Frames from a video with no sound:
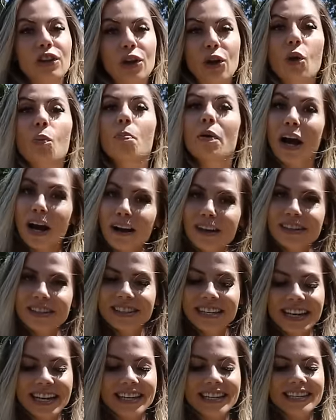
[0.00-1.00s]
little
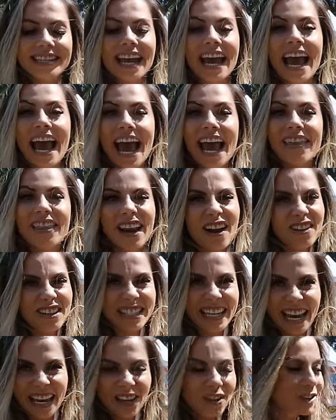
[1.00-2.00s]
purses and then I'll
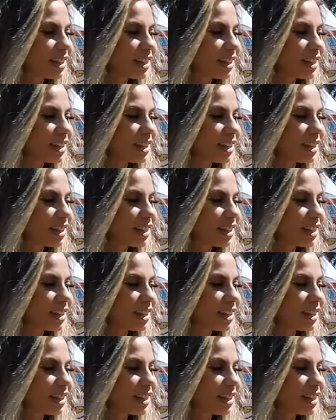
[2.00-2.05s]
take